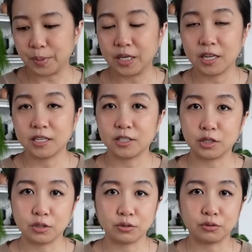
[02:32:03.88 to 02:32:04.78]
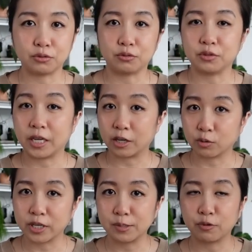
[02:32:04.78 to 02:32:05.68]
been into
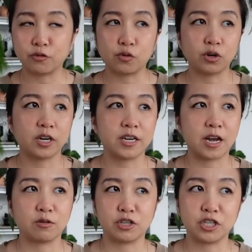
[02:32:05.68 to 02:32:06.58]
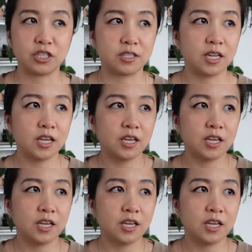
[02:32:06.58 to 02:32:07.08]
aroids before and now she's